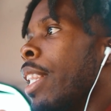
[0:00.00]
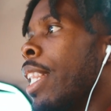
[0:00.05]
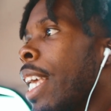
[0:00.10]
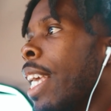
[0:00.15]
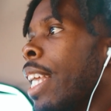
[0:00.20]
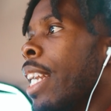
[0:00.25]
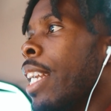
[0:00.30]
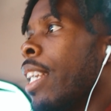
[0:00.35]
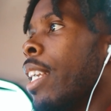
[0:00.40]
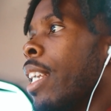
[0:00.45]

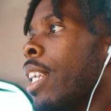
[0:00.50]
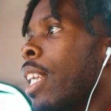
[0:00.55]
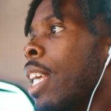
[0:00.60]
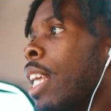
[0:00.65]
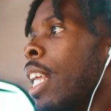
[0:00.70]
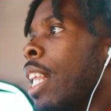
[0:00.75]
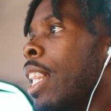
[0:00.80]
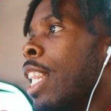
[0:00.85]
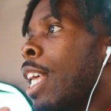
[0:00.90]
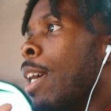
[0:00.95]
then
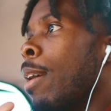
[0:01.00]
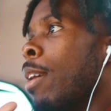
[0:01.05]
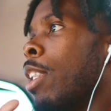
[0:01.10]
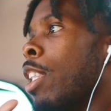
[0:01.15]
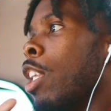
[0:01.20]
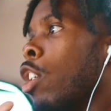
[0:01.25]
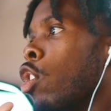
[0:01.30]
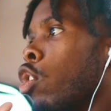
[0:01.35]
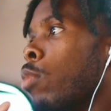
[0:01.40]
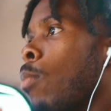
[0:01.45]

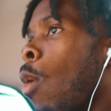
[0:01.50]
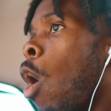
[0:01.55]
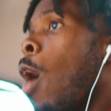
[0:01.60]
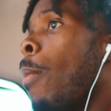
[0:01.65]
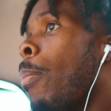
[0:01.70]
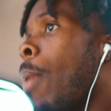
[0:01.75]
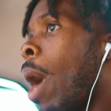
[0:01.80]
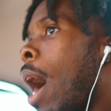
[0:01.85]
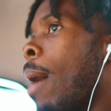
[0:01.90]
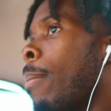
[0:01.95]
the
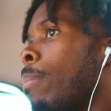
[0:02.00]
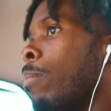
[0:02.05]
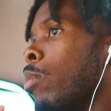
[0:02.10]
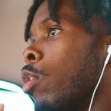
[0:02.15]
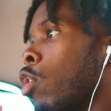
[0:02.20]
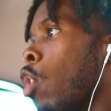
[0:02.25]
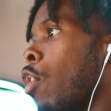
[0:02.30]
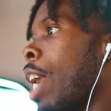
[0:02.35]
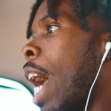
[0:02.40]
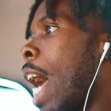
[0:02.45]
small
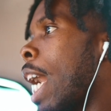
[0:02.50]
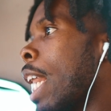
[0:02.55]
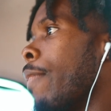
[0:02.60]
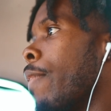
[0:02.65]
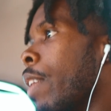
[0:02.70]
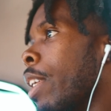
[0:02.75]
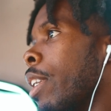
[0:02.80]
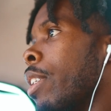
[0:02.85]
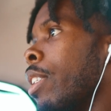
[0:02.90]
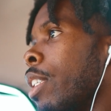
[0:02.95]
problems are not
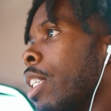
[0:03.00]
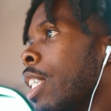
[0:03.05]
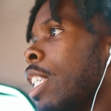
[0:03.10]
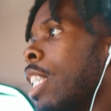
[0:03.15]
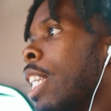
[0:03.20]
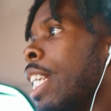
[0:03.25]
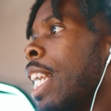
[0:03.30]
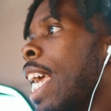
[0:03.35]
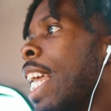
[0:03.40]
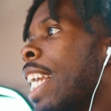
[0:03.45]
even
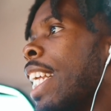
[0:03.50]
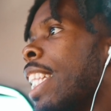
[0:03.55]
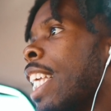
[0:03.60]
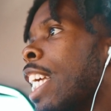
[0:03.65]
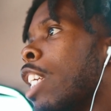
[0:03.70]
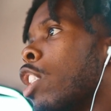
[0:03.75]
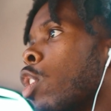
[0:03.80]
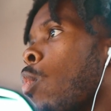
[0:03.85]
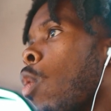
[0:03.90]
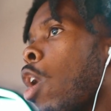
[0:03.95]

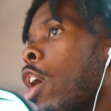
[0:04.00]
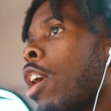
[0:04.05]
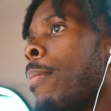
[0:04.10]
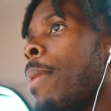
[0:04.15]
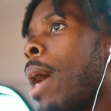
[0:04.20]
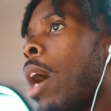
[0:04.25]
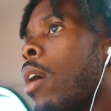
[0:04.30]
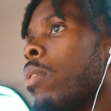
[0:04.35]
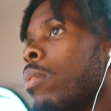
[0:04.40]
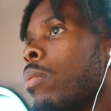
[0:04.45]
anything to worry
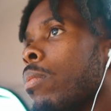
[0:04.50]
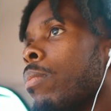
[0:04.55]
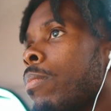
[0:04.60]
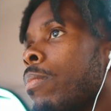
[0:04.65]
about.